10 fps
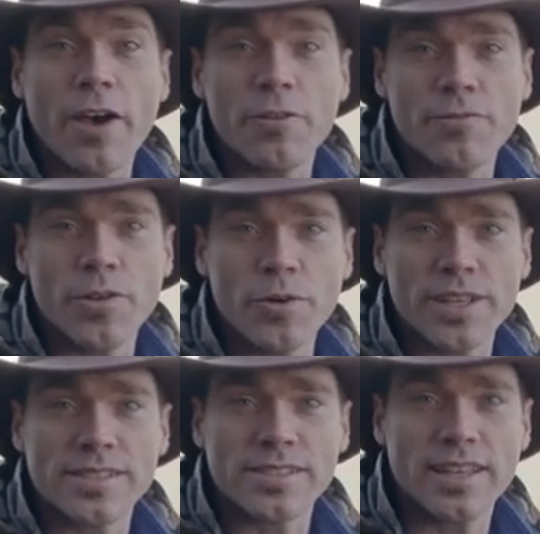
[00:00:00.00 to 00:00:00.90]
out of
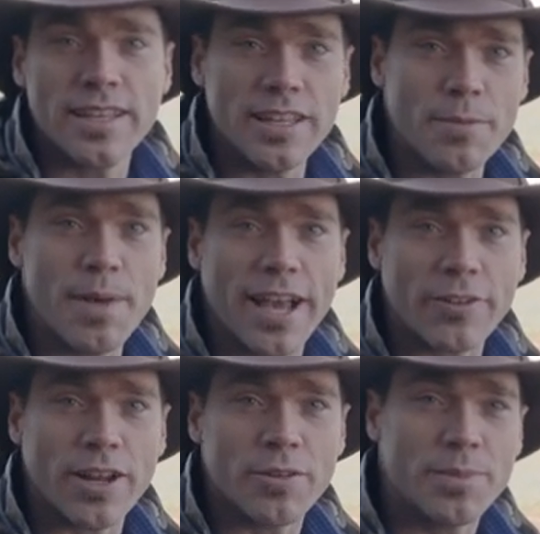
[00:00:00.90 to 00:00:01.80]
focus in the
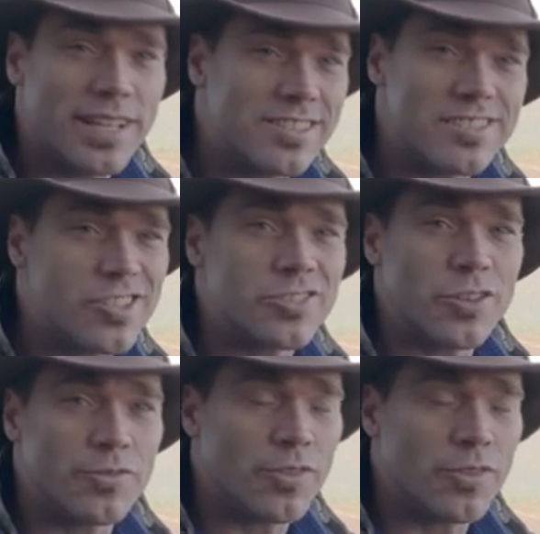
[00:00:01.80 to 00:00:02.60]
background because it's just so